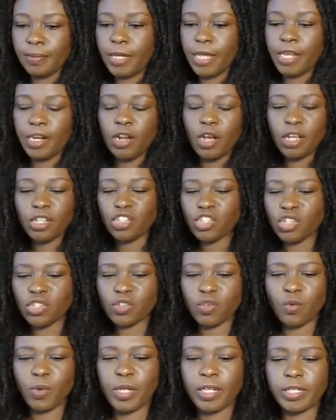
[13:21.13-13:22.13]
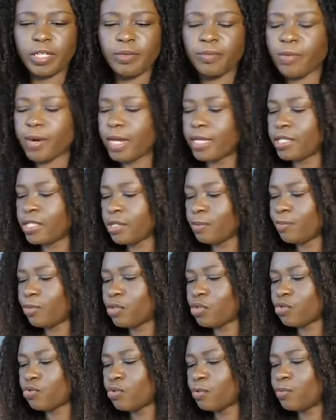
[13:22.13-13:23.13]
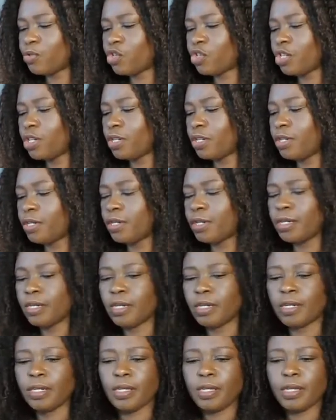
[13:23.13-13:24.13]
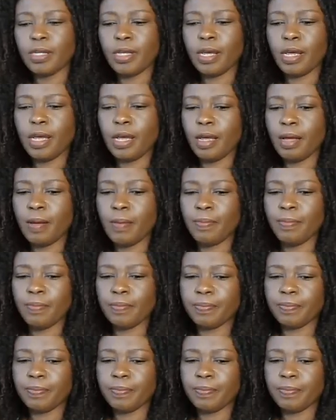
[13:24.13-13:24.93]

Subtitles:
And not just quickly writes a prescription um,